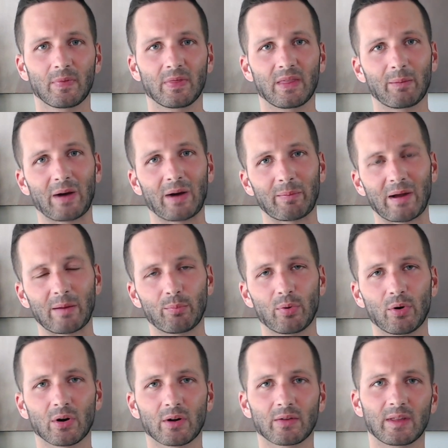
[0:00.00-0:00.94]
they buy my
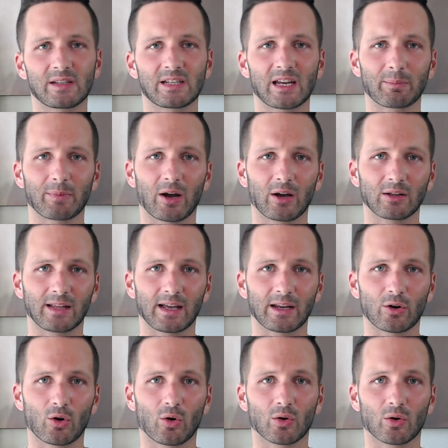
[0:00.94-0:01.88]
book, they take my
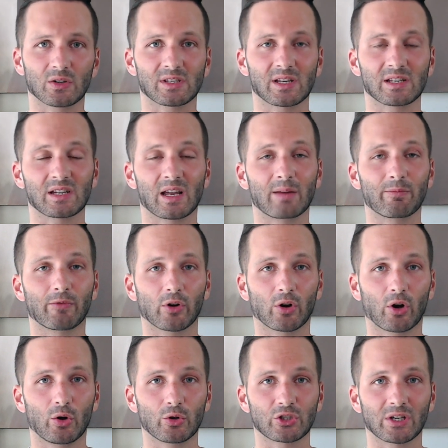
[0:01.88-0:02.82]
online course, they sign up for
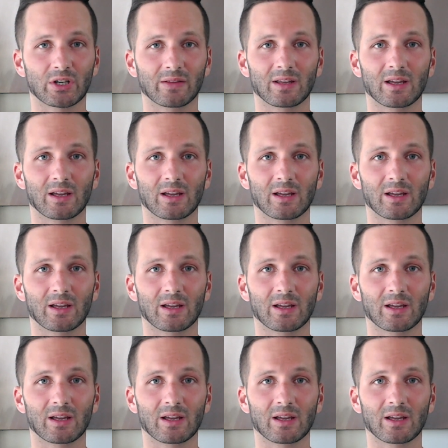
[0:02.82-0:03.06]
coaching,